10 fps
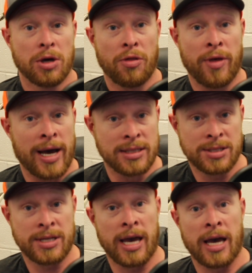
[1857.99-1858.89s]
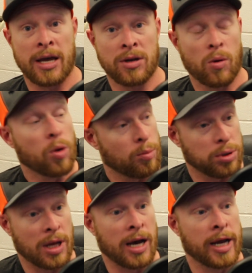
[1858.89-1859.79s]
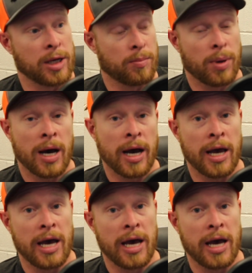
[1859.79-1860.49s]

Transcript: that stand or blind by